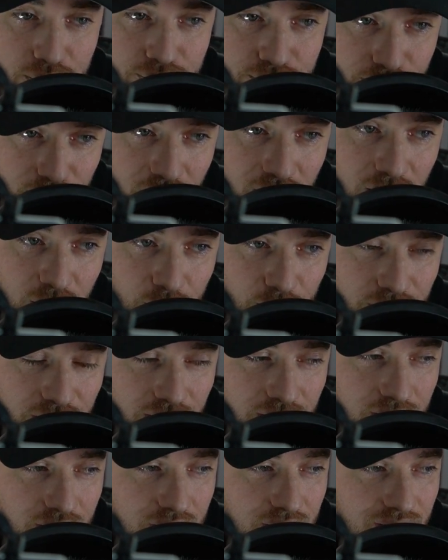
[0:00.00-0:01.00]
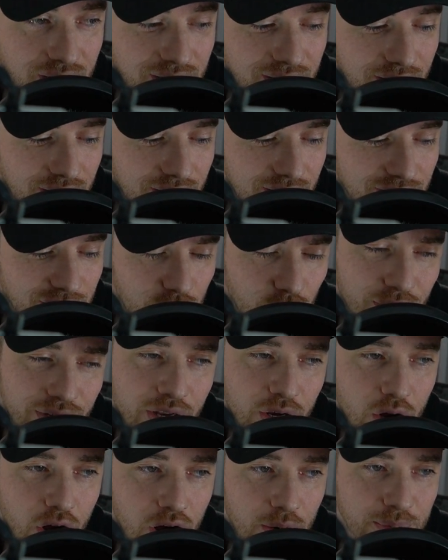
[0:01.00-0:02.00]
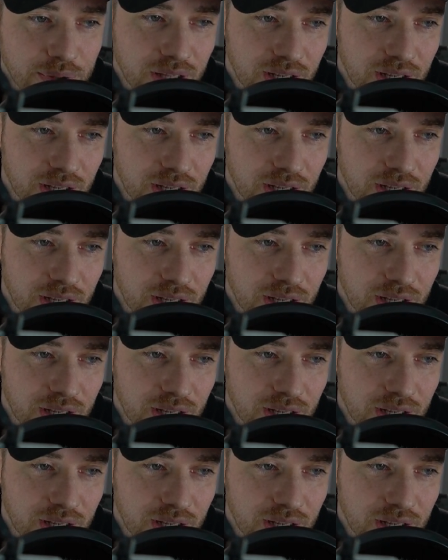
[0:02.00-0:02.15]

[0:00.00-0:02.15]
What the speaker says: a following, don't get caught up in